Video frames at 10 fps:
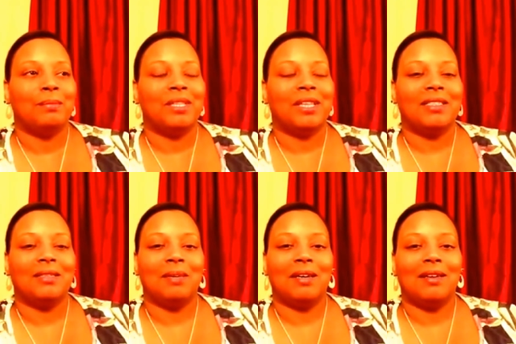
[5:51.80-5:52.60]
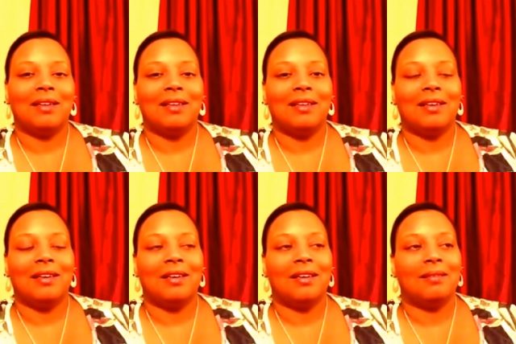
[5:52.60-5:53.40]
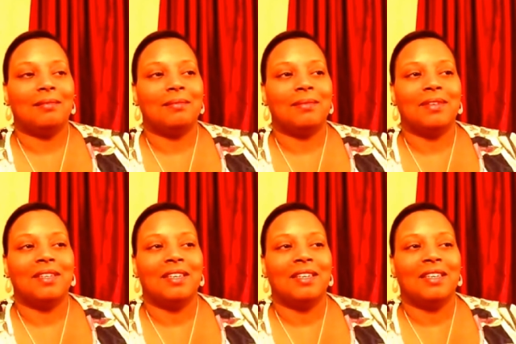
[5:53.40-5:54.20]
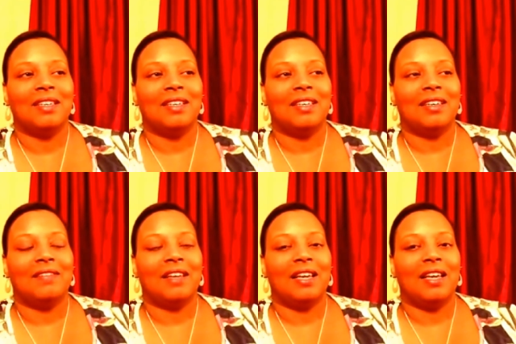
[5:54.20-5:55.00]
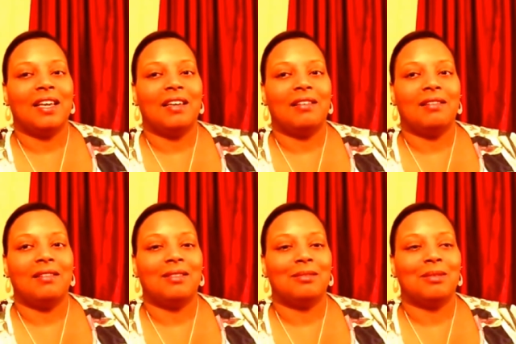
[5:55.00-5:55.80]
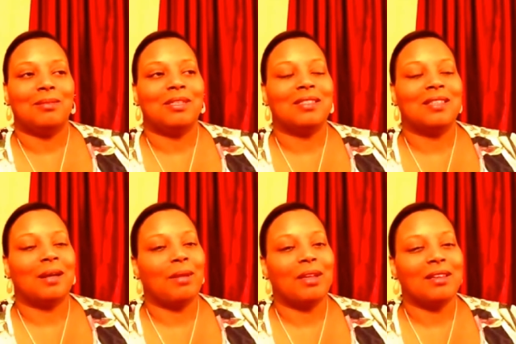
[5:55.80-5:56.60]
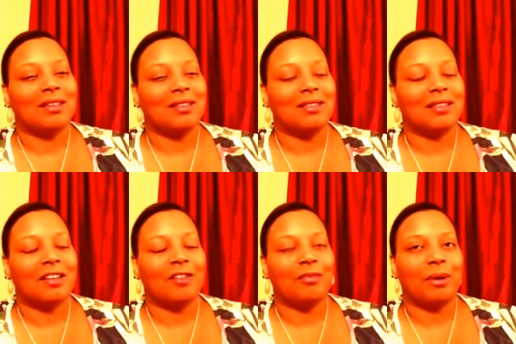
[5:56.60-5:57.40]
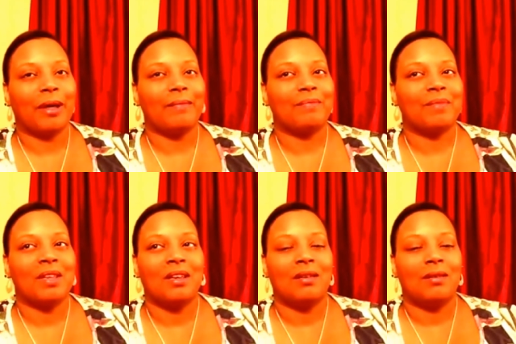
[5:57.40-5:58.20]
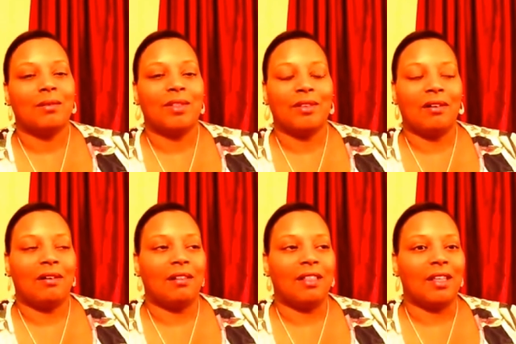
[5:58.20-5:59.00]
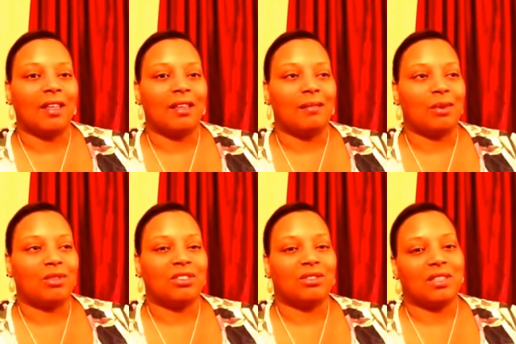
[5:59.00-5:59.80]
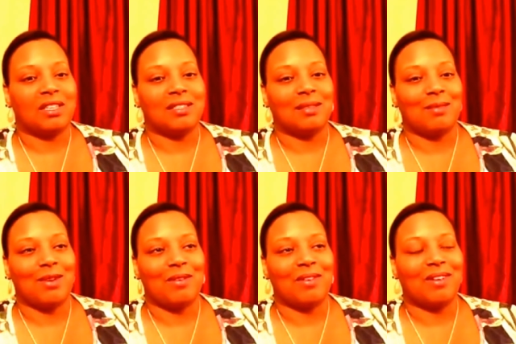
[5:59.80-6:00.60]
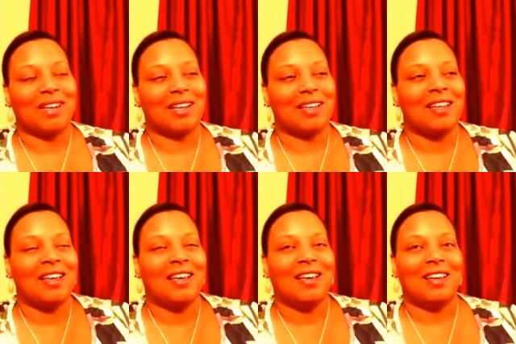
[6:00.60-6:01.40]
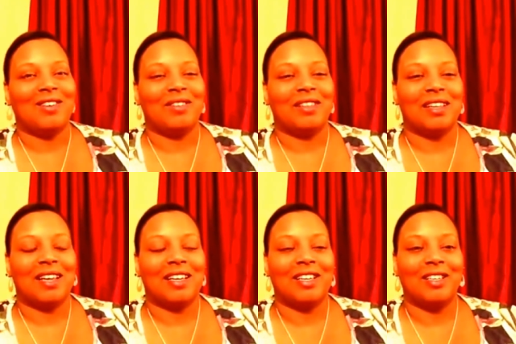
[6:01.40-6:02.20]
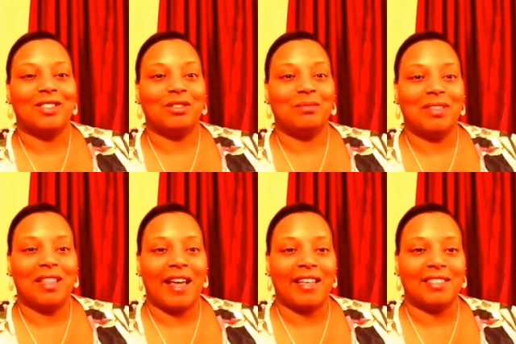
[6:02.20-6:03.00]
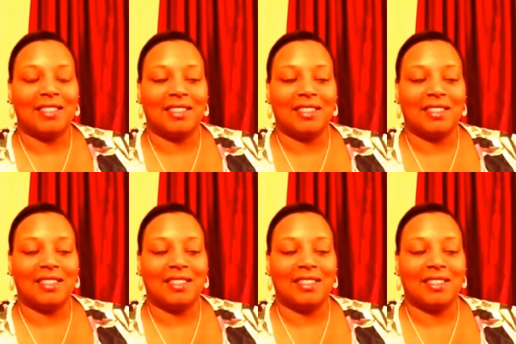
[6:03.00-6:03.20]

that's about it. Um, I've had some upset stomach and stuff, but with all the emotional things I'm going on, I, I don't really think I could attribute that to